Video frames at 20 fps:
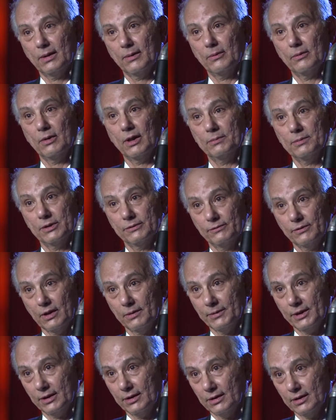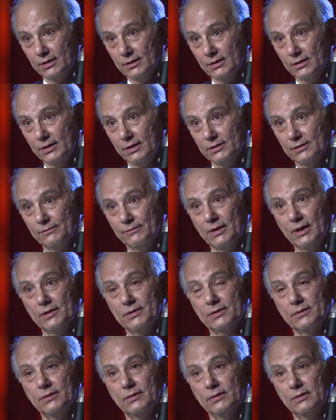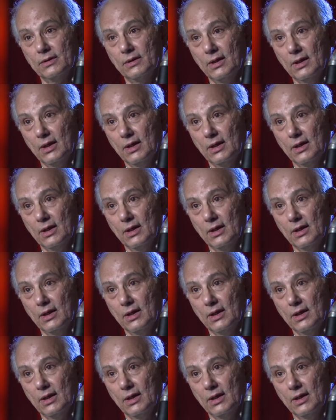Robert Fleming and Clint Foster,